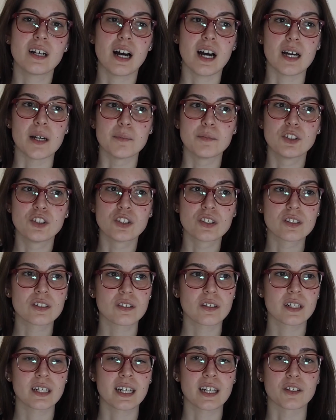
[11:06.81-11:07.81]
I'm just
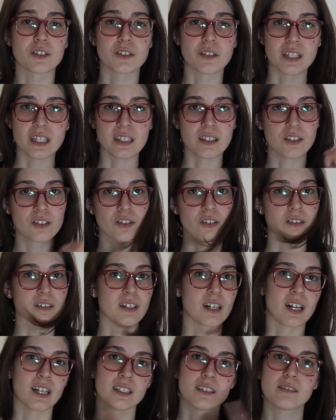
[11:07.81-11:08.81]
starting out. Things are
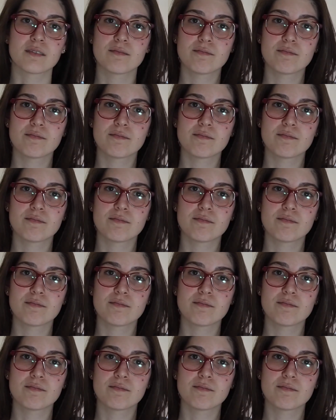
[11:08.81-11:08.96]
not,